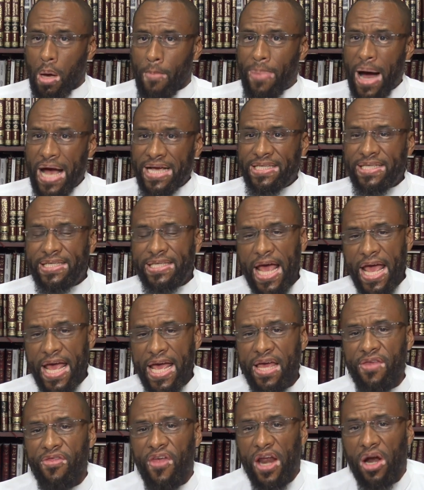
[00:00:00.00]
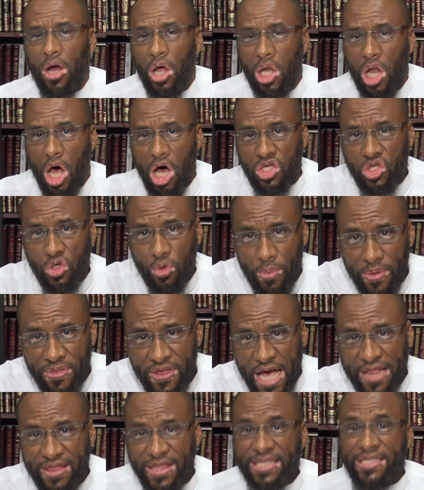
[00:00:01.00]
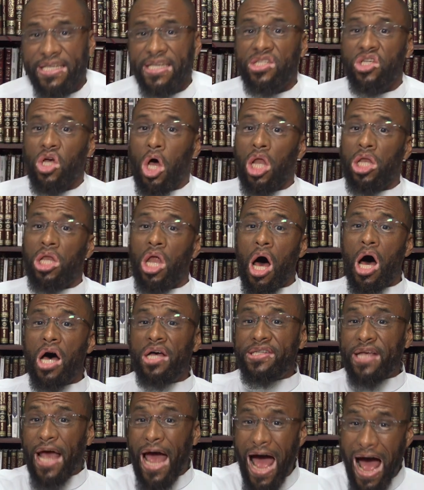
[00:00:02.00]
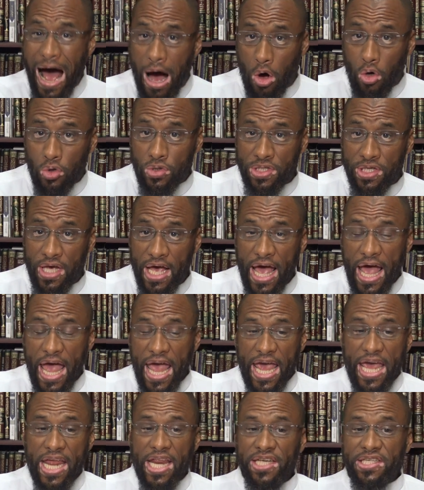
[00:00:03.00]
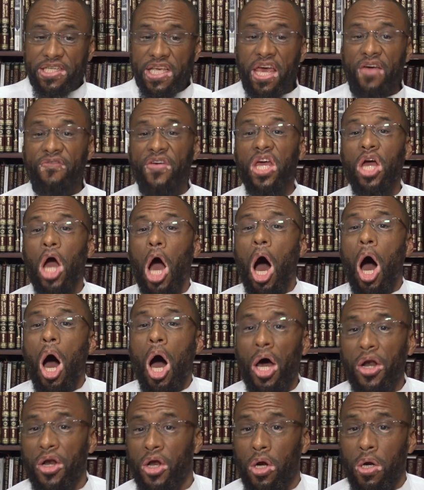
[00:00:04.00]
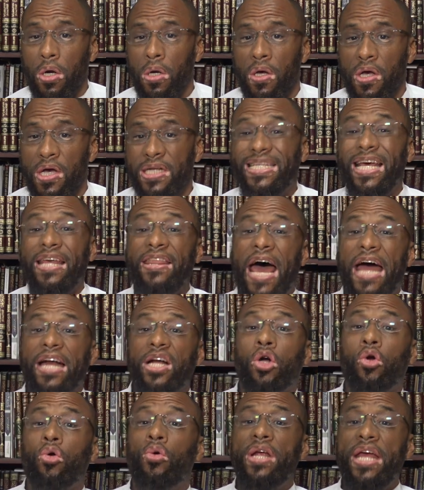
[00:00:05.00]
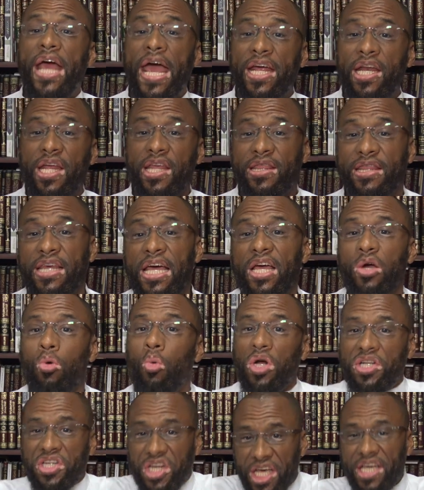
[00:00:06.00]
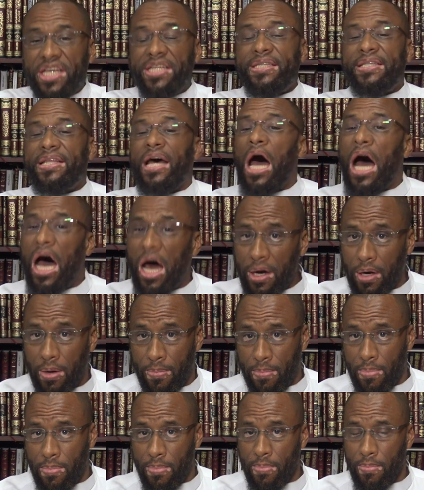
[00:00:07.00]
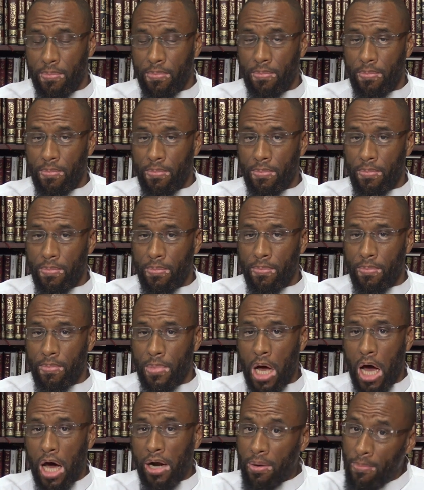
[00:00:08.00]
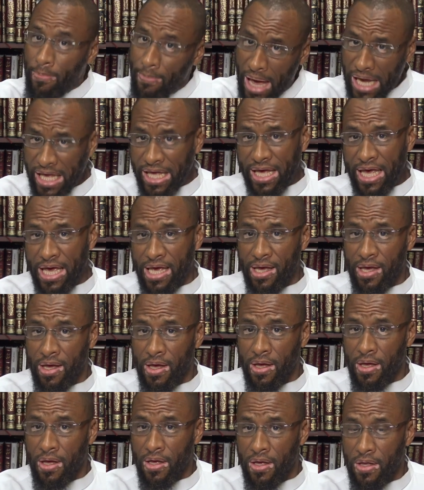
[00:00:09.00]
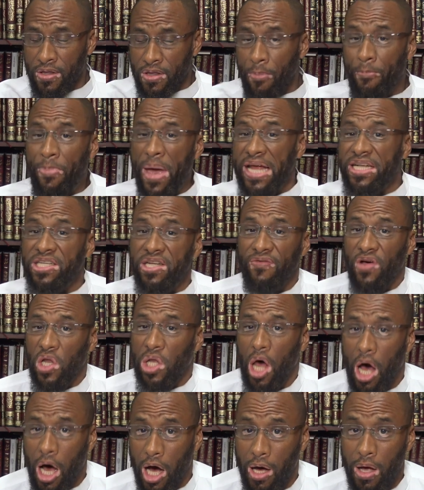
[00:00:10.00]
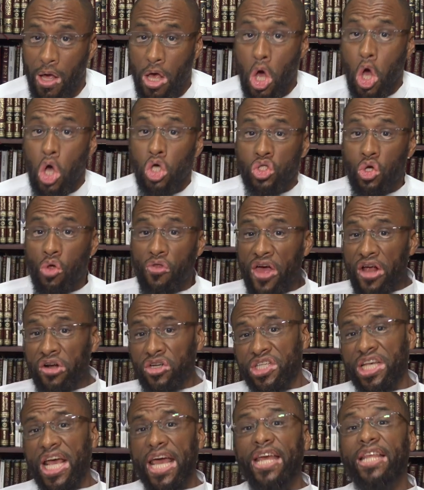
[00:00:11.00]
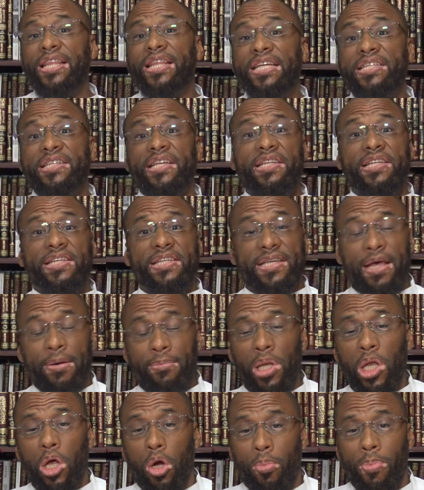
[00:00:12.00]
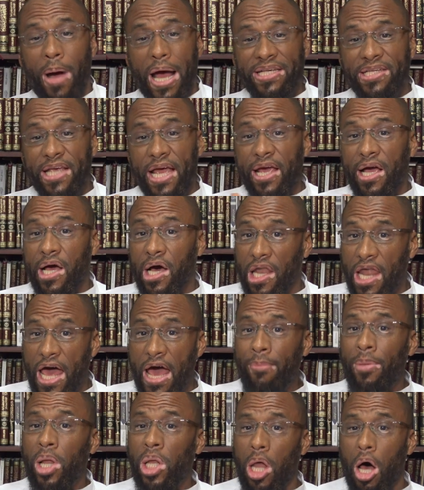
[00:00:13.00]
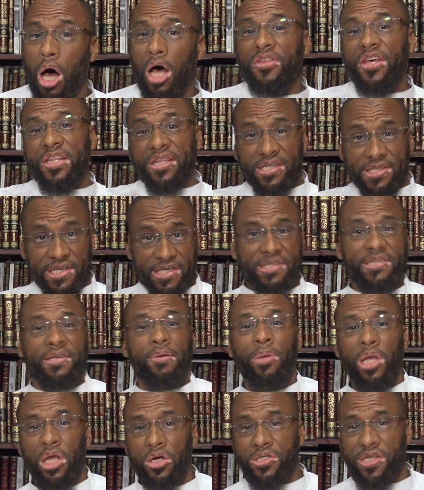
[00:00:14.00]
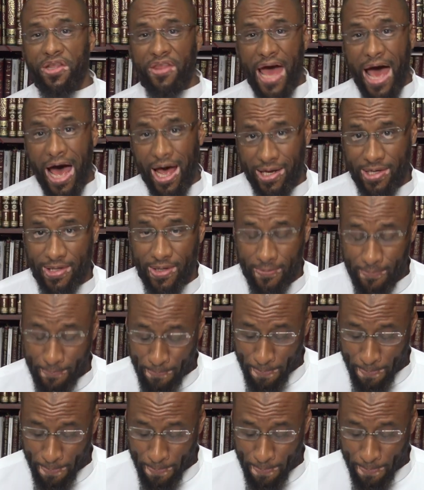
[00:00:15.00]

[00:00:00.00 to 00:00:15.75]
by saying that Allah that this is Allah's house, it is giving honor to that created thing which is the Haram, Haram Mekki, the Bait of Allah. So they're saying this is similar by saying Kalam Allah that this is similar to that.